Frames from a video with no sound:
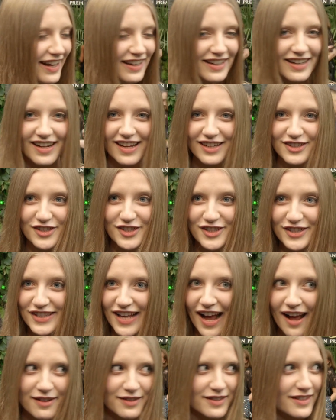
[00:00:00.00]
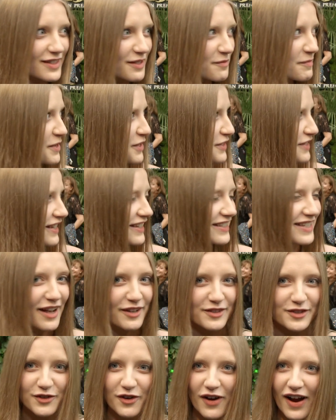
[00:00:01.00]
And it just sounds, the music
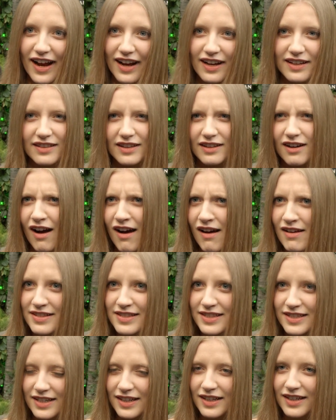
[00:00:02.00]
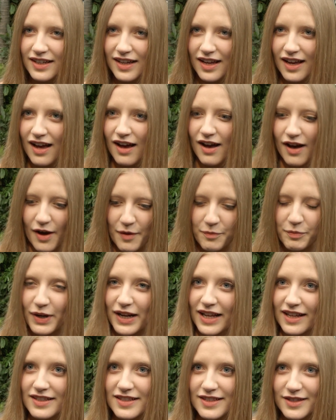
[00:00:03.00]
sounds great and the cast are
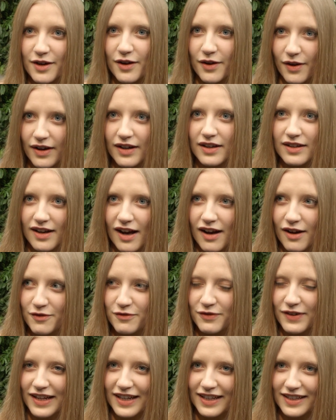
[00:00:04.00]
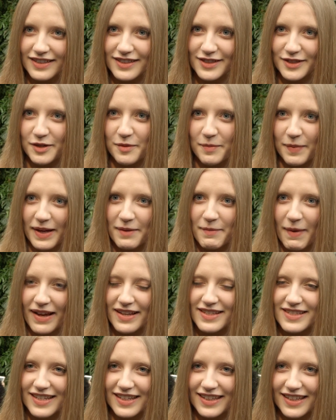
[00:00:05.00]
brilliant. So hopefully it's going to be
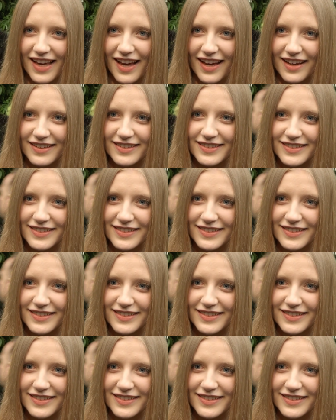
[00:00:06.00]
amazing. Yeah.